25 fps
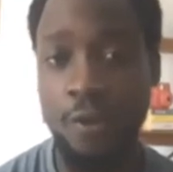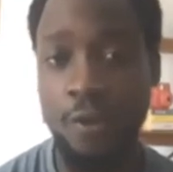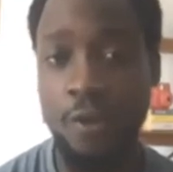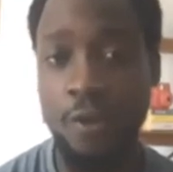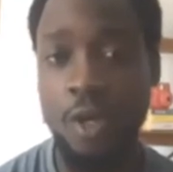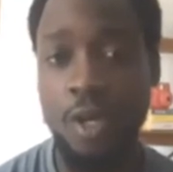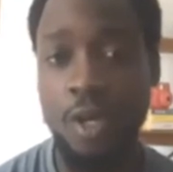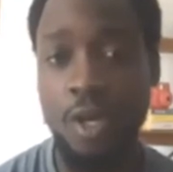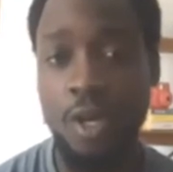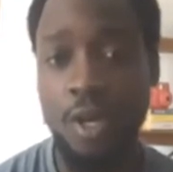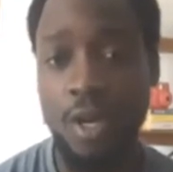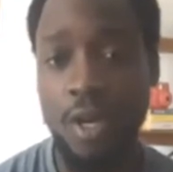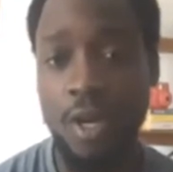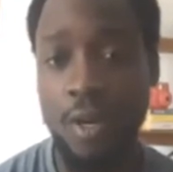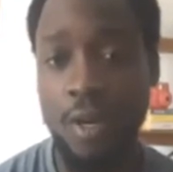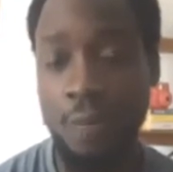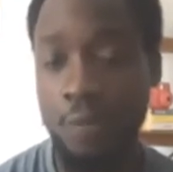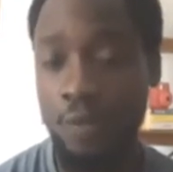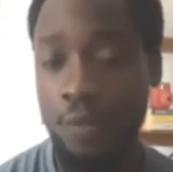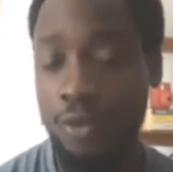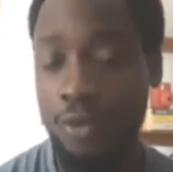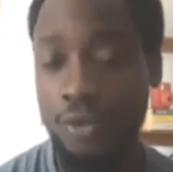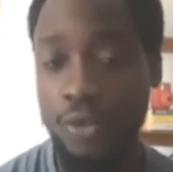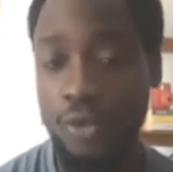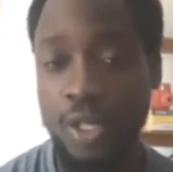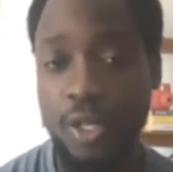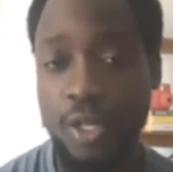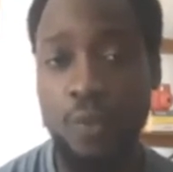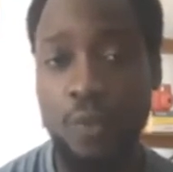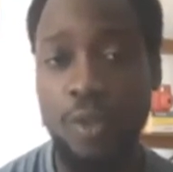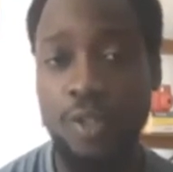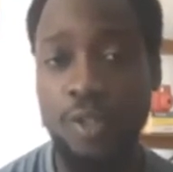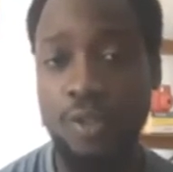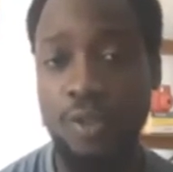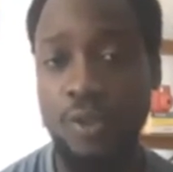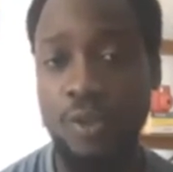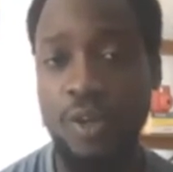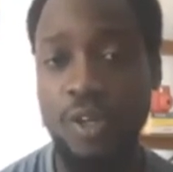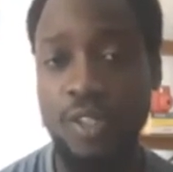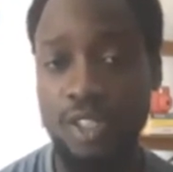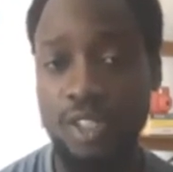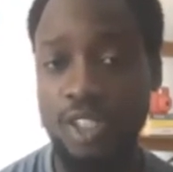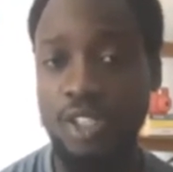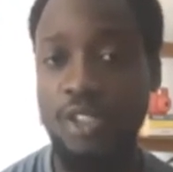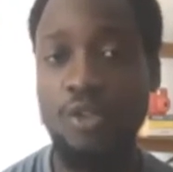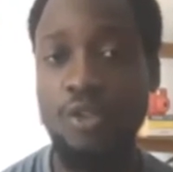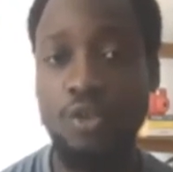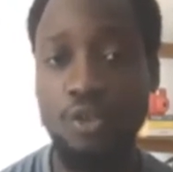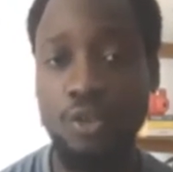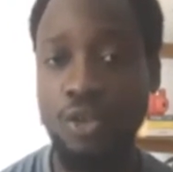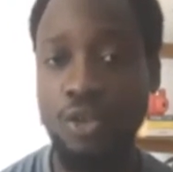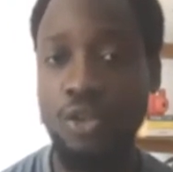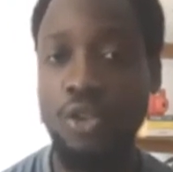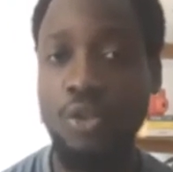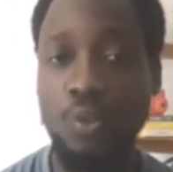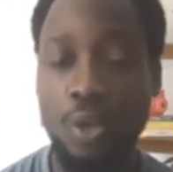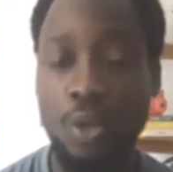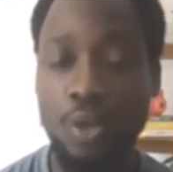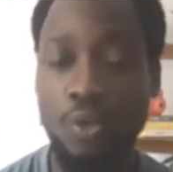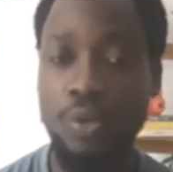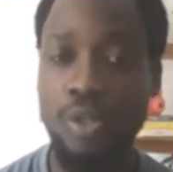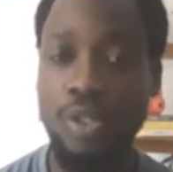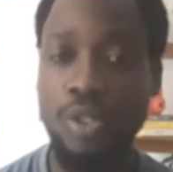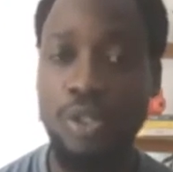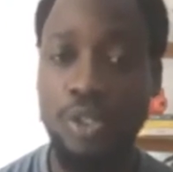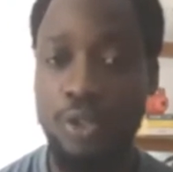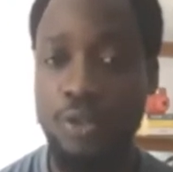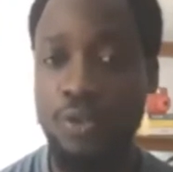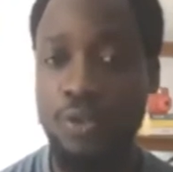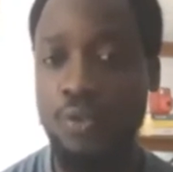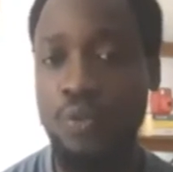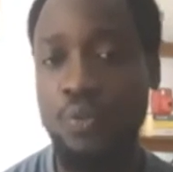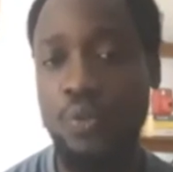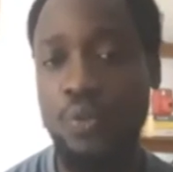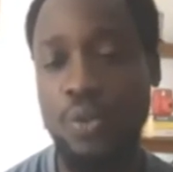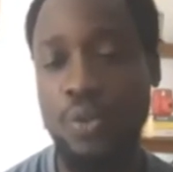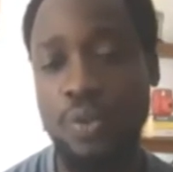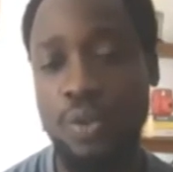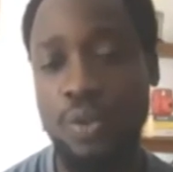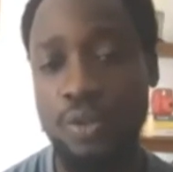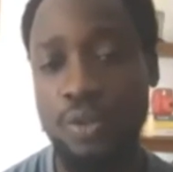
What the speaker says: So we really want to continue to do the work we do.